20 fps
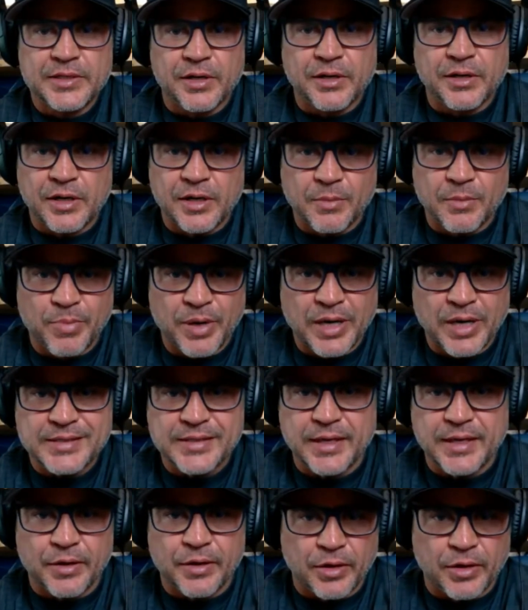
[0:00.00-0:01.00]
started to
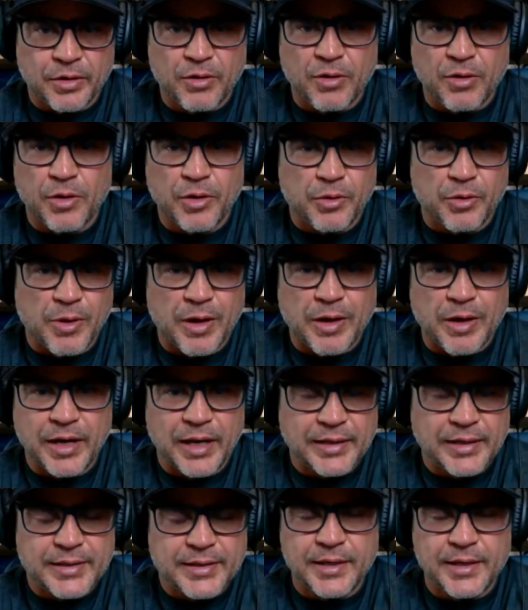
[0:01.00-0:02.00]
bust out on her own around
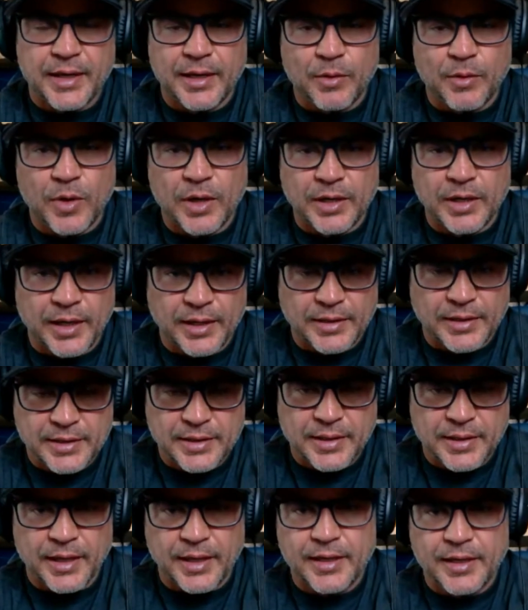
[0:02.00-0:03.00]
1991,
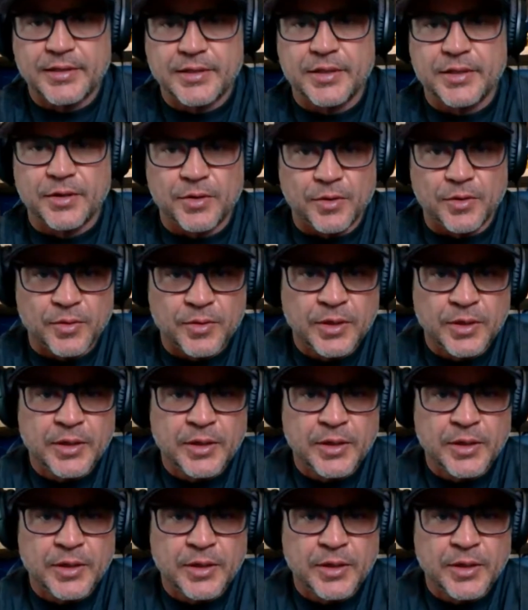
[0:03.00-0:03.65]
1992,